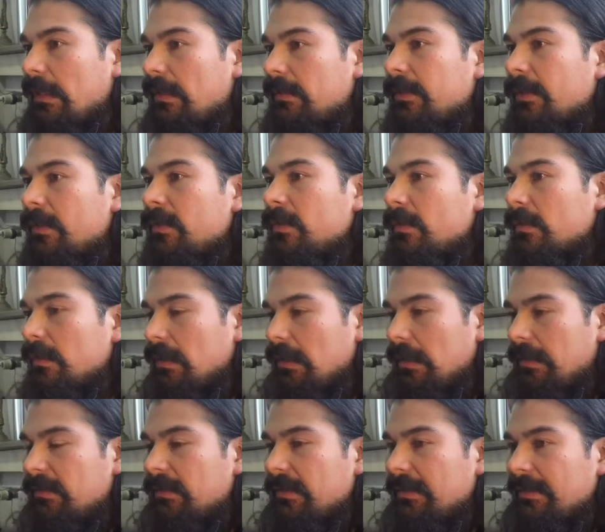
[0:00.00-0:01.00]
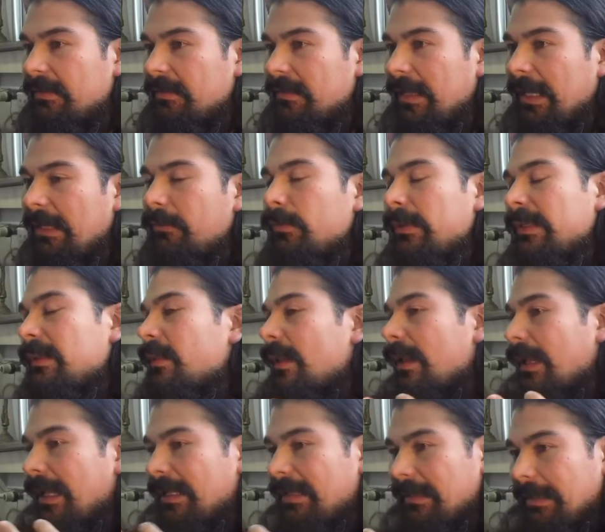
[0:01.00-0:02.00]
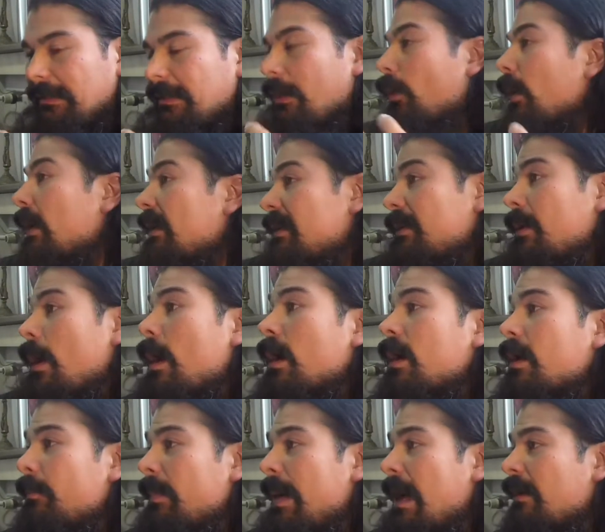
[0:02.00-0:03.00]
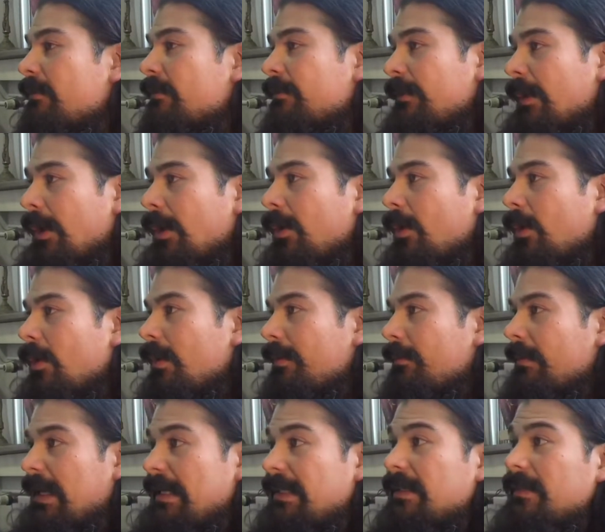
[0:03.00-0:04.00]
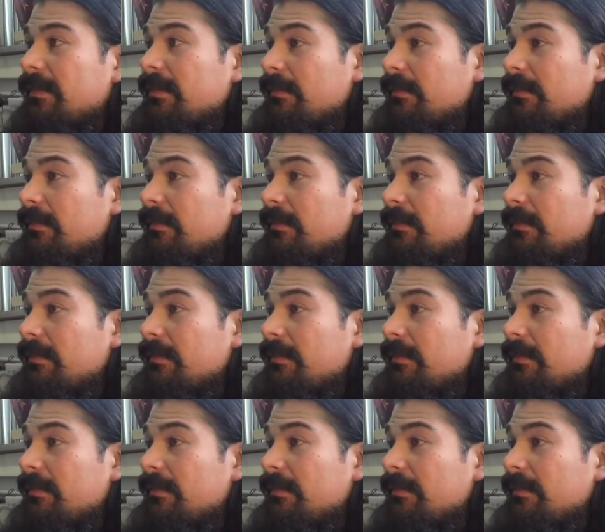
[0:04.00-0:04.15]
there's, like we like always talk about flow, like